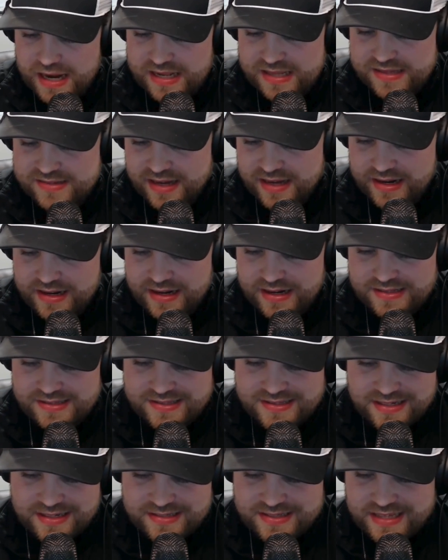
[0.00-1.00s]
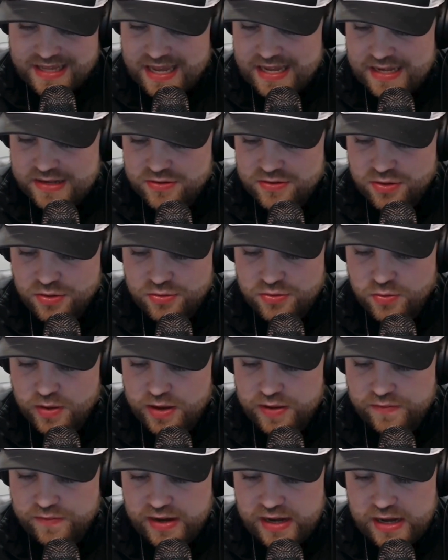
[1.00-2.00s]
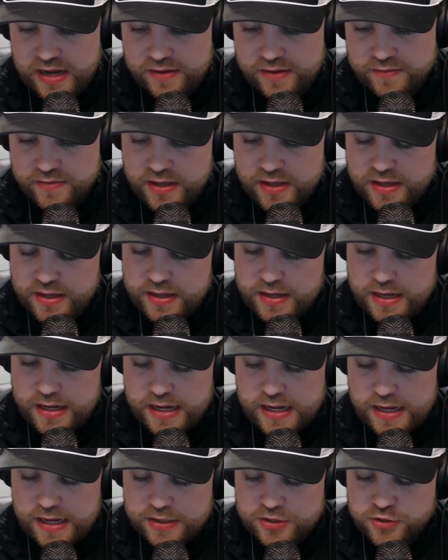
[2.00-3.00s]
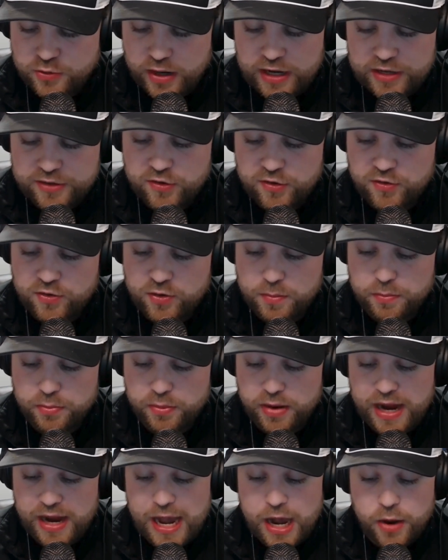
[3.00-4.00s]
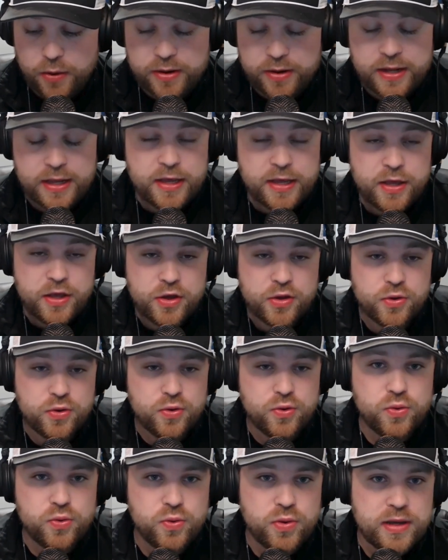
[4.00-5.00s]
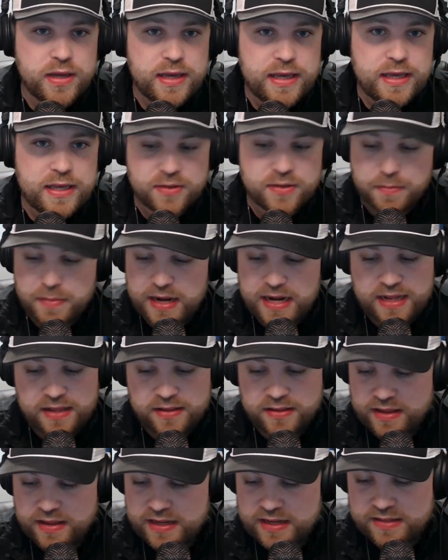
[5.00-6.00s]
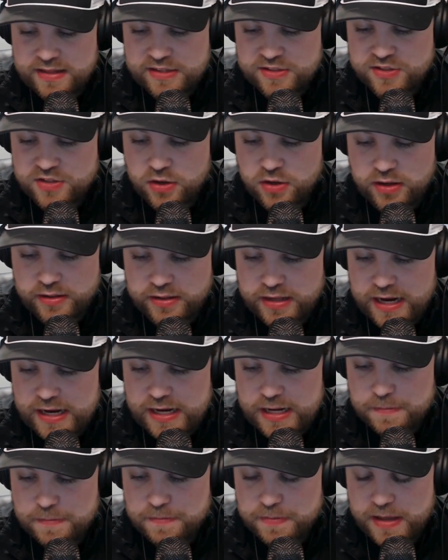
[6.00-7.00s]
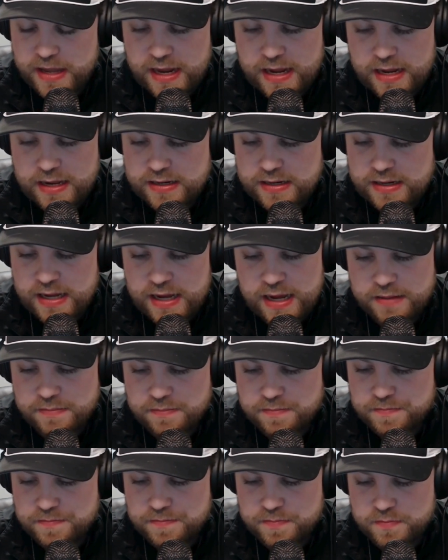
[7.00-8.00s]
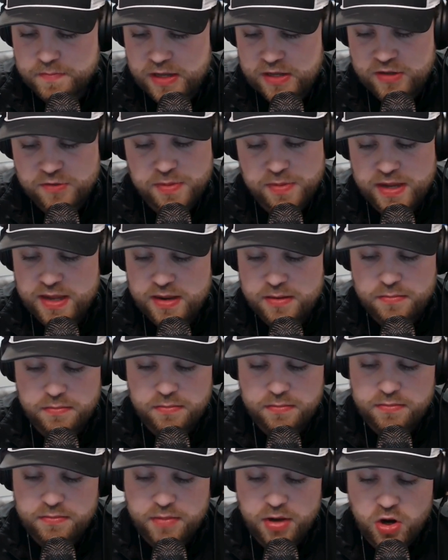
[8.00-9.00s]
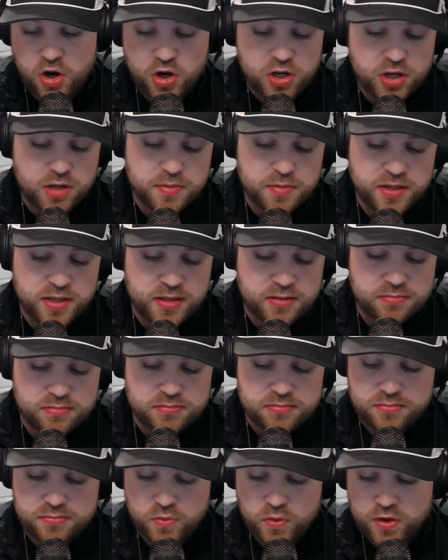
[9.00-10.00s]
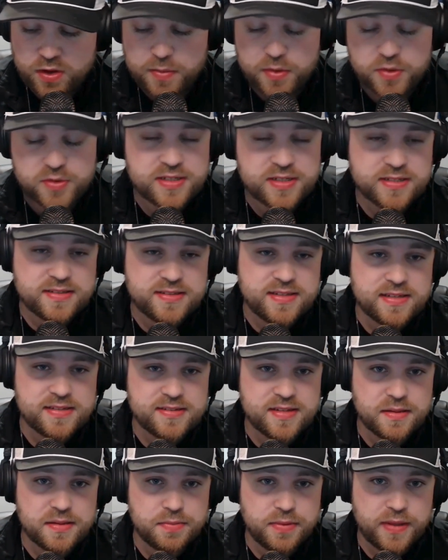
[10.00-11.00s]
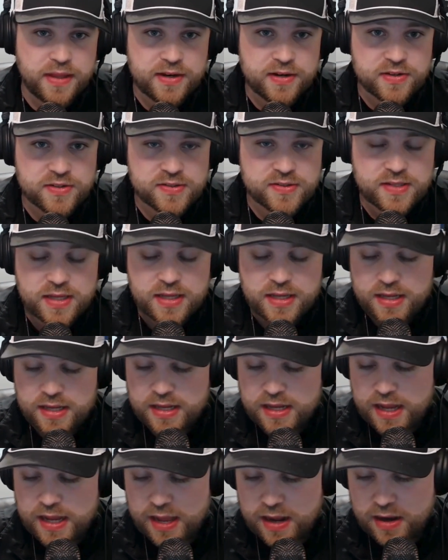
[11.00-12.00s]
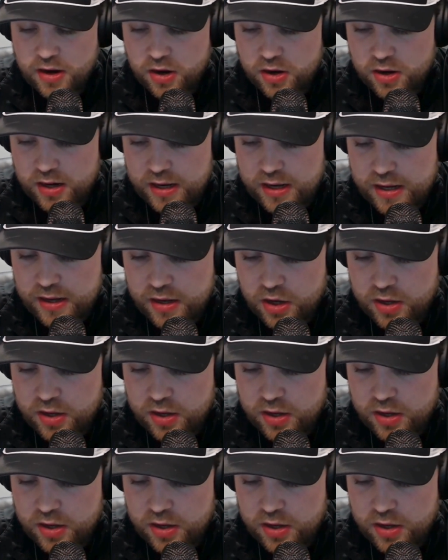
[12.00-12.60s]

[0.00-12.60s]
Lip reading: standing at 6'8", 225. Transfer from Brown, who is immediately in that starting lineup, and he's been arguably one of the most consistent players in our